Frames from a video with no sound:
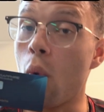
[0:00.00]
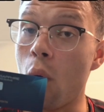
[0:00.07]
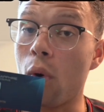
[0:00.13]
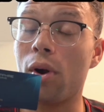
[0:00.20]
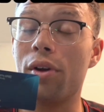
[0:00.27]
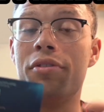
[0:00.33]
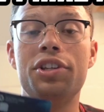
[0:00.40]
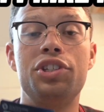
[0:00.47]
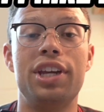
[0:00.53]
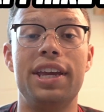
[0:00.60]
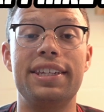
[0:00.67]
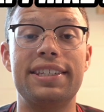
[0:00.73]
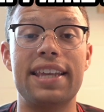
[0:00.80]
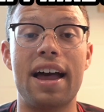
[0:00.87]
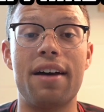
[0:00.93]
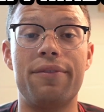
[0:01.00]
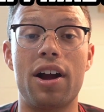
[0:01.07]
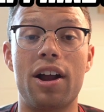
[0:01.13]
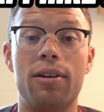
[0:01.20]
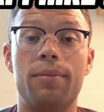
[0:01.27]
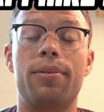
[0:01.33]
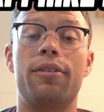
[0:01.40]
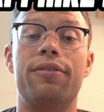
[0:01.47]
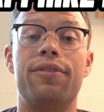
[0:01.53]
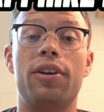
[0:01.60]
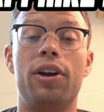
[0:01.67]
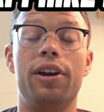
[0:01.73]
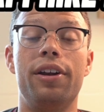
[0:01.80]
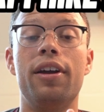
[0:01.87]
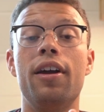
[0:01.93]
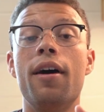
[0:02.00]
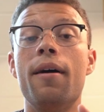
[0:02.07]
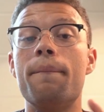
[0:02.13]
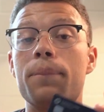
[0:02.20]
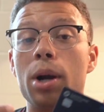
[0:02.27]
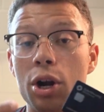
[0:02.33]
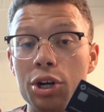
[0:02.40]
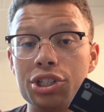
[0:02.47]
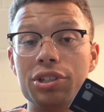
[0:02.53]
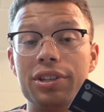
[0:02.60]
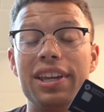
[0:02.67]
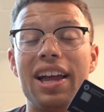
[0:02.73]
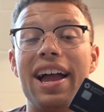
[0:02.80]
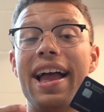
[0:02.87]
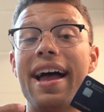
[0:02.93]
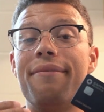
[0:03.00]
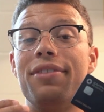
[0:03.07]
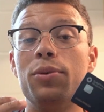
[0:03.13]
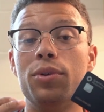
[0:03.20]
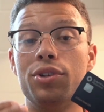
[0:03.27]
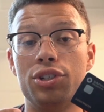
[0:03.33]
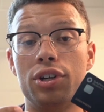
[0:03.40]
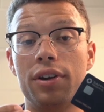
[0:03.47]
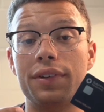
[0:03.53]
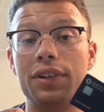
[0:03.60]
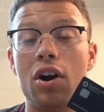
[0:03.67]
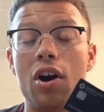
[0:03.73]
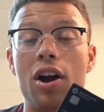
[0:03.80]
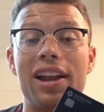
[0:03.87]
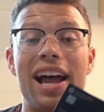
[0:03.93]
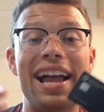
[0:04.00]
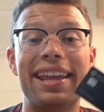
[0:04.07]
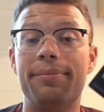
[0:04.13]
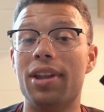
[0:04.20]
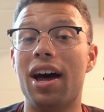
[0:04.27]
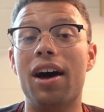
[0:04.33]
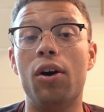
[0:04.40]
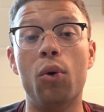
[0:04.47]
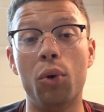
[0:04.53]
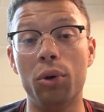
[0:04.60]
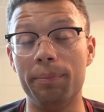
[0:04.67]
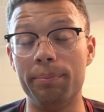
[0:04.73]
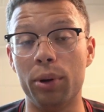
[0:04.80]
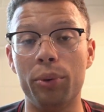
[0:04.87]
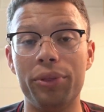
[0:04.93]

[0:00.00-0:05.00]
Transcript: or the Chase Sapphire Preferred. Personally, I have the Reserve card. I cannot hold